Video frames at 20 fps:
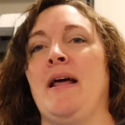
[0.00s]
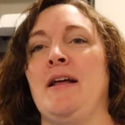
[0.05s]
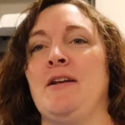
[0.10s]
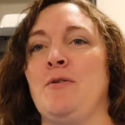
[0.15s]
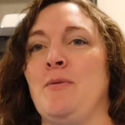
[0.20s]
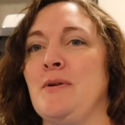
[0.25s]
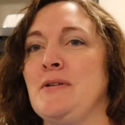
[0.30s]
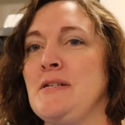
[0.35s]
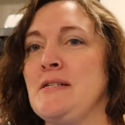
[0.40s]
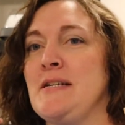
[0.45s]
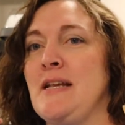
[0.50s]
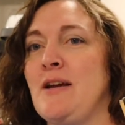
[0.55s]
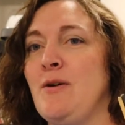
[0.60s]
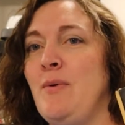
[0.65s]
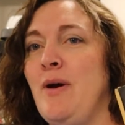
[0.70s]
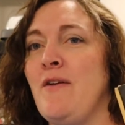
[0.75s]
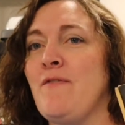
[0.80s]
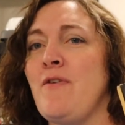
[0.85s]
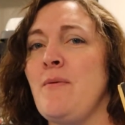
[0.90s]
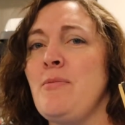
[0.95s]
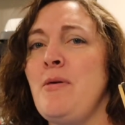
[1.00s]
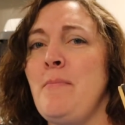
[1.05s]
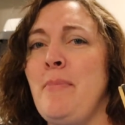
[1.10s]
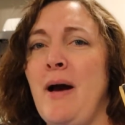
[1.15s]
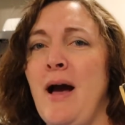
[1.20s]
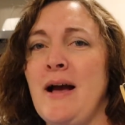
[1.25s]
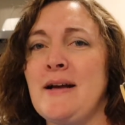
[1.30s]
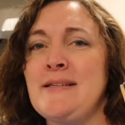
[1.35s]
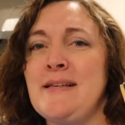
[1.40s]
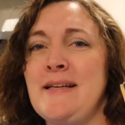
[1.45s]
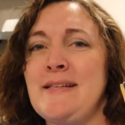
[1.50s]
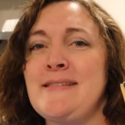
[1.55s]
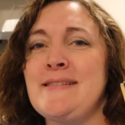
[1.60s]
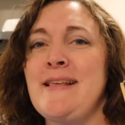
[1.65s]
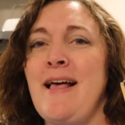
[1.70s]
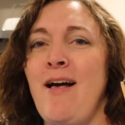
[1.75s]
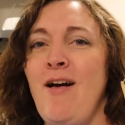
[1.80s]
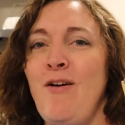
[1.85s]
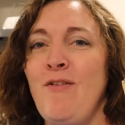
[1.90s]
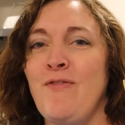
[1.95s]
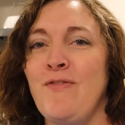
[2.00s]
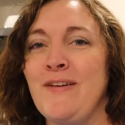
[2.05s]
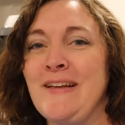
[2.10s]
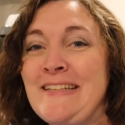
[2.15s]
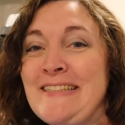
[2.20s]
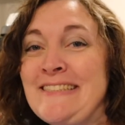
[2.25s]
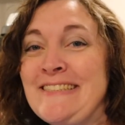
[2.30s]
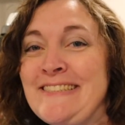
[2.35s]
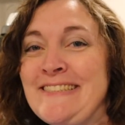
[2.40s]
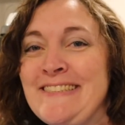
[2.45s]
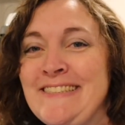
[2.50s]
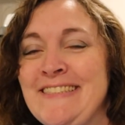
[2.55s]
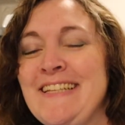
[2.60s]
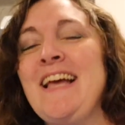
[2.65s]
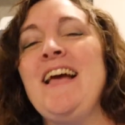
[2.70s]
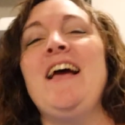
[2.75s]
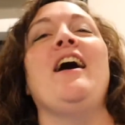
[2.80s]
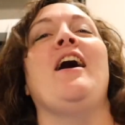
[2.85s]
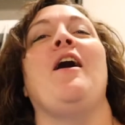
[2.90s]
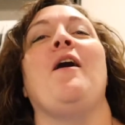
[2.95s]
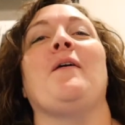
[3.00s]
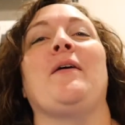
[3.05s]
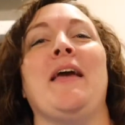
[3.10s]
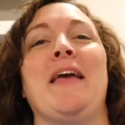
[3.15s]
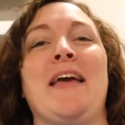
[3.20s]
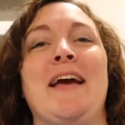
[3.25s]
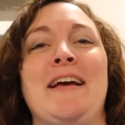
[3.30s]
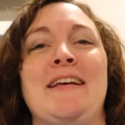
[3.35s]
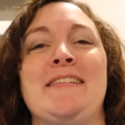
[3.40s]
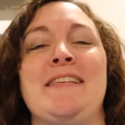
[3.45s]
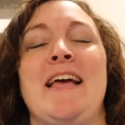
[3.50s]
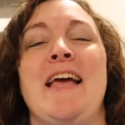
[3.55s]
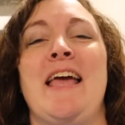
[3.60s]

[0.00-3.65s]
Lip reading: I don't want to take away from the box itself. Okay, guys,